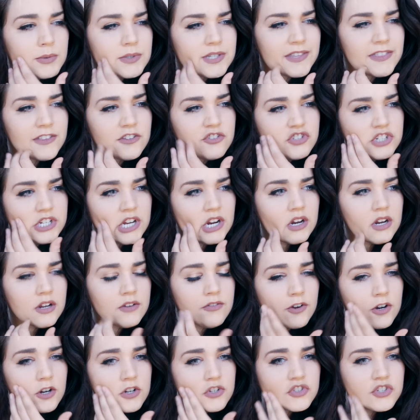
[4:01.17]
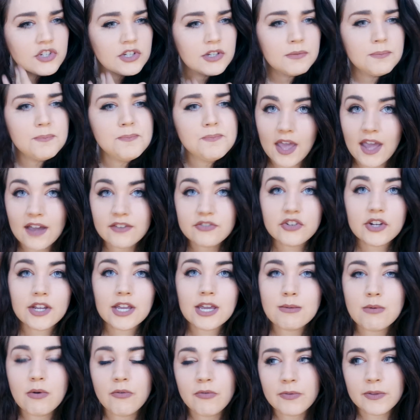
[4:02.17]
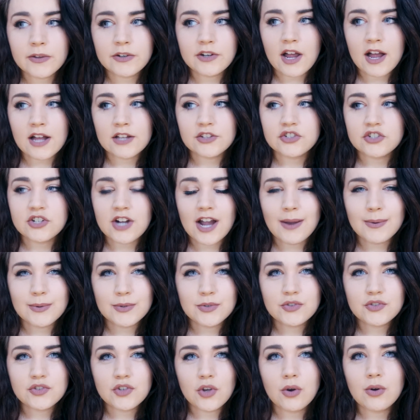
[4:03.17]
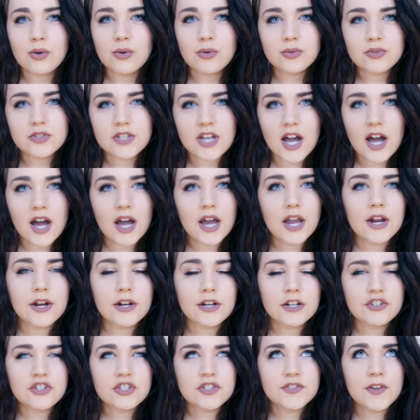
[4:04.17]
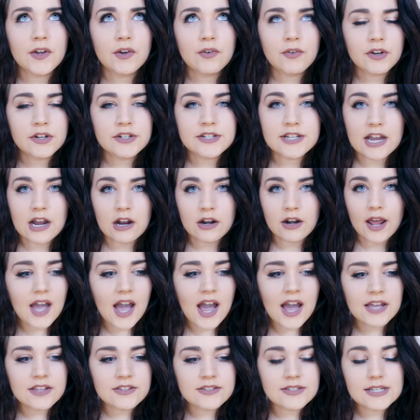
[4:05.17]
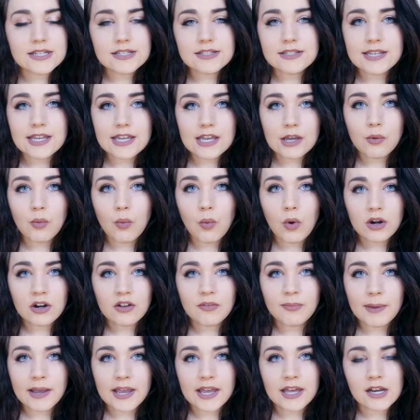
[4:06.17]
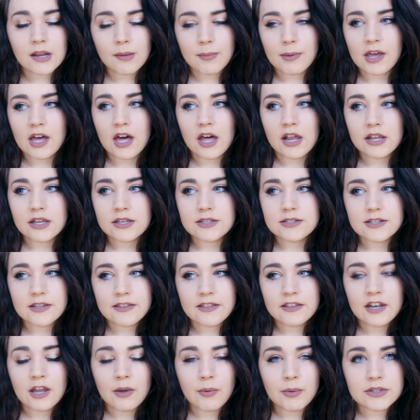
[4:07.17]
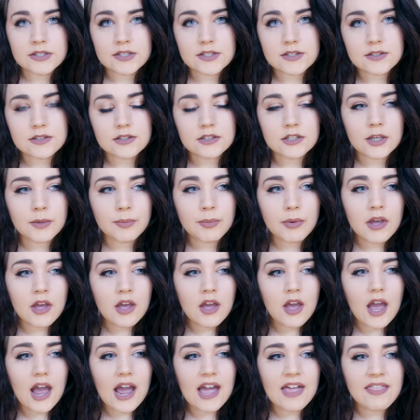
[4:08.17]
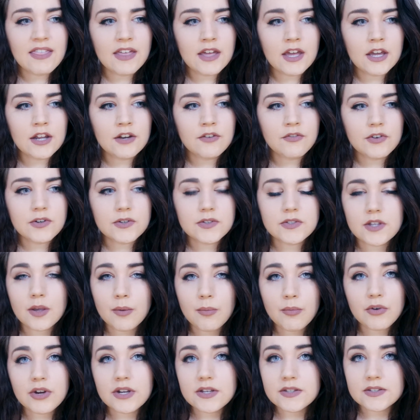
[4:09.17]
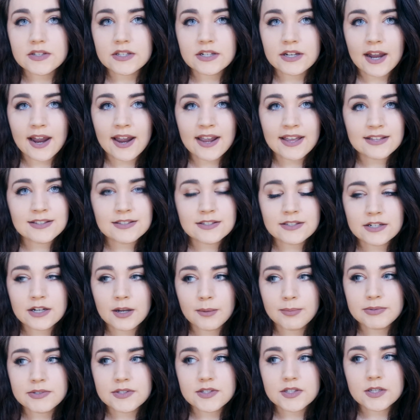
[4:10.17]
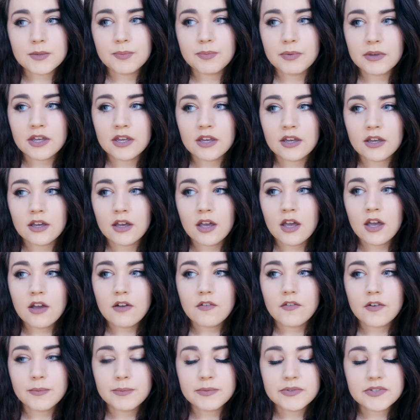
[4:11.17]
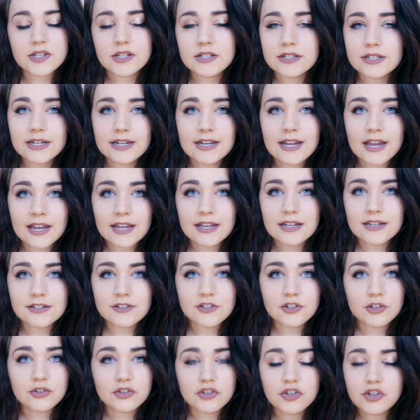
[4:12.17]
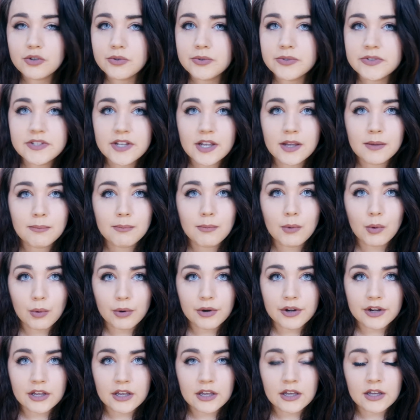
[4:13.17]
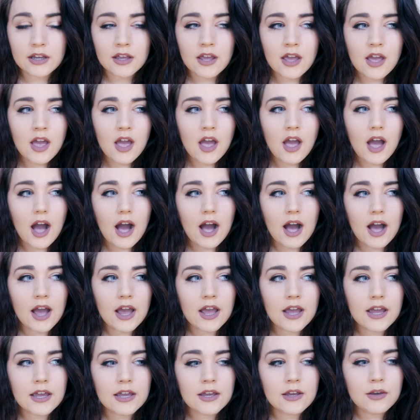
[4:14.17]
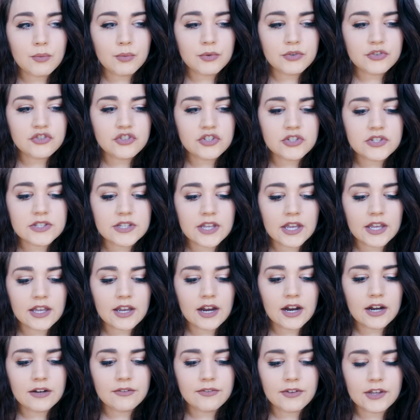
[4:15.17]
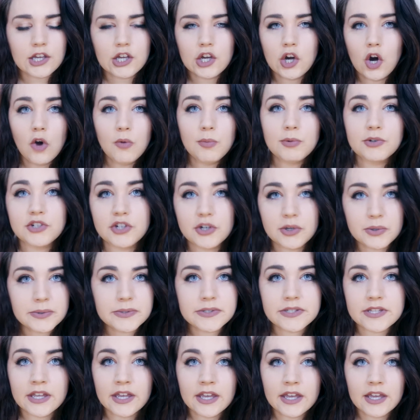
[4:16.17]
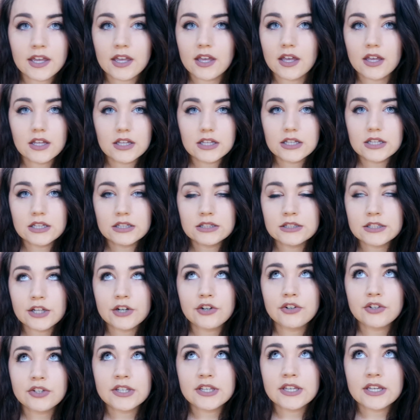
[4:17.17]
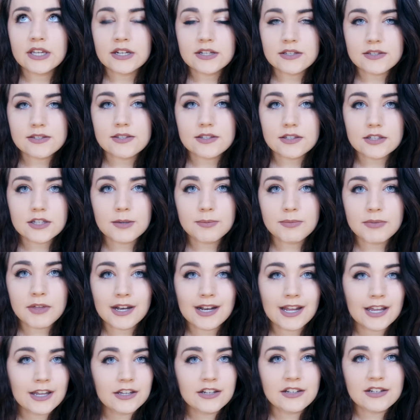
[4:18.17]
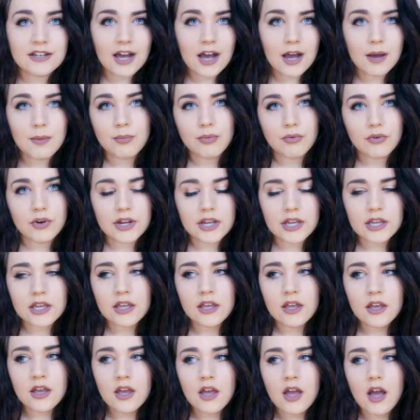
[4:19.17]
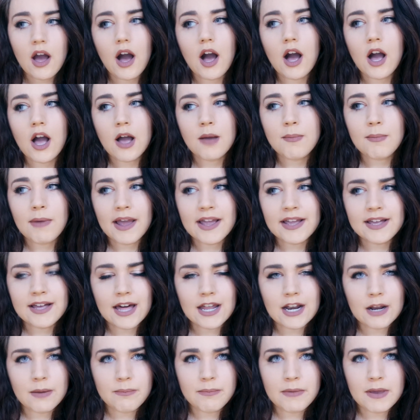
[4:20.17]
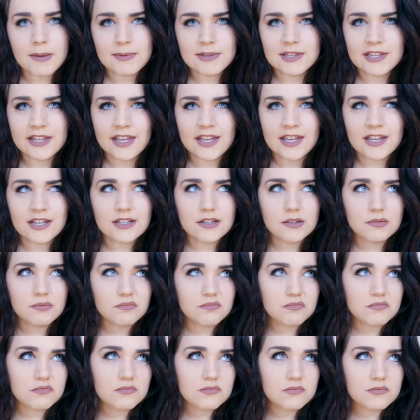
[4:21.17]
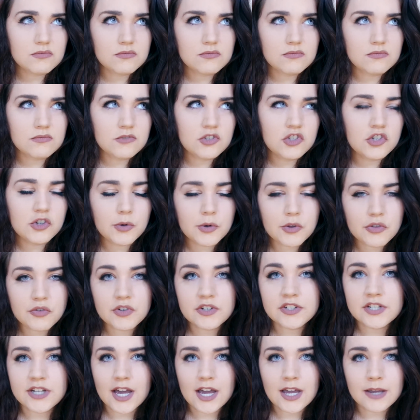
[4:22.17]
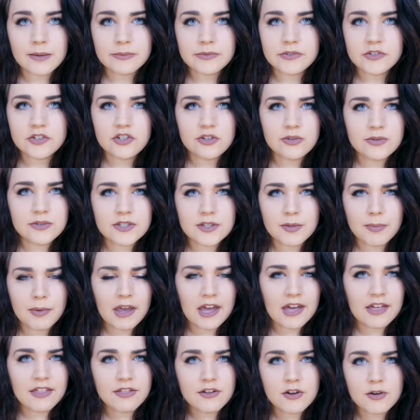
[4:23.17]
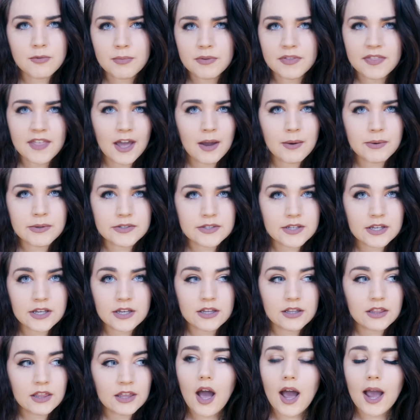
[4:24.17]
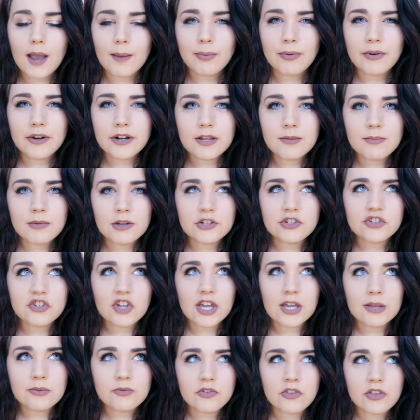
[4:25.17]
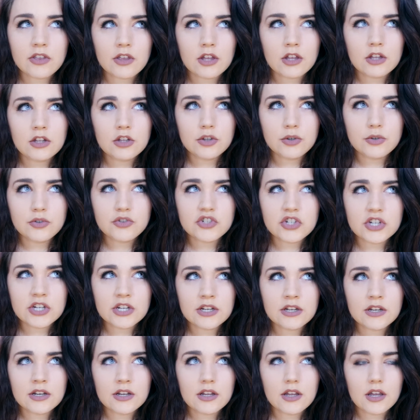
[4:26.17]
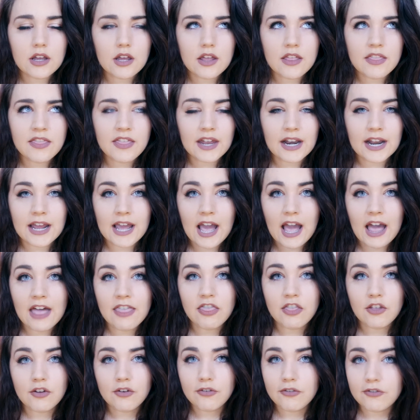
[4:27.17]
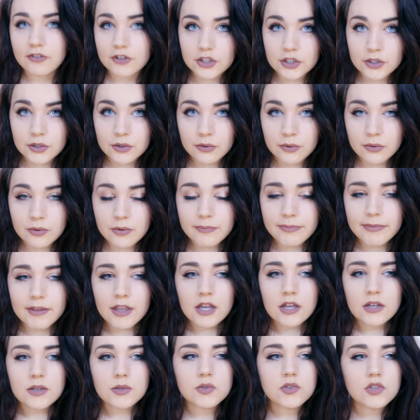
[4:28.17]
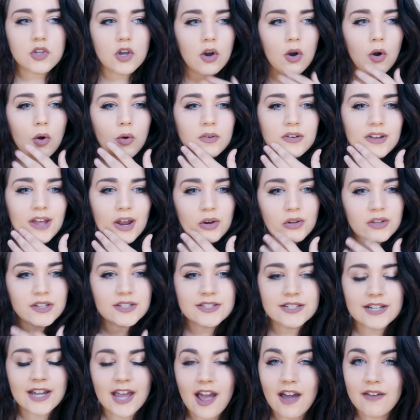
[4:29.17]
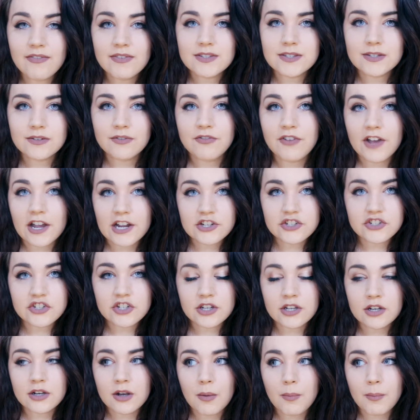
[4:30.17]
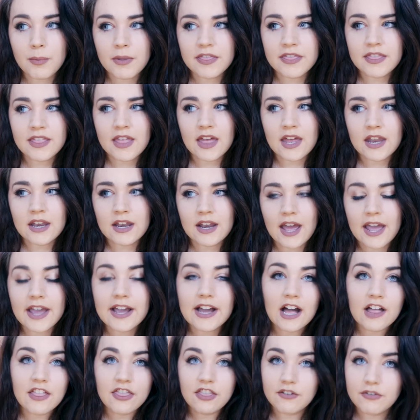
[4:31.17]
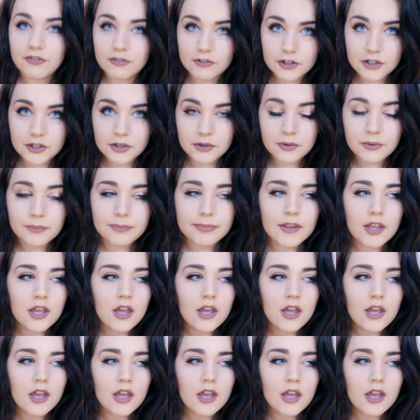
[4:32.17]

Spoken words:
was like the generic version. After I came home from the doctor, I was so tired and just felt run down. I did take one of my antibiotics and then I went to sleep. And then for some reason, I ended up sleeping from Sunday night until Tuesday morning. I was just like kind of like comatose, like literally in a sleep that I could not break. I got up maybe like 2 or 3 times to use the bathroom, but that was it. Like I pretty much came to the conclusion that I had the flu. So not only did I have this infection, but then I got the flu.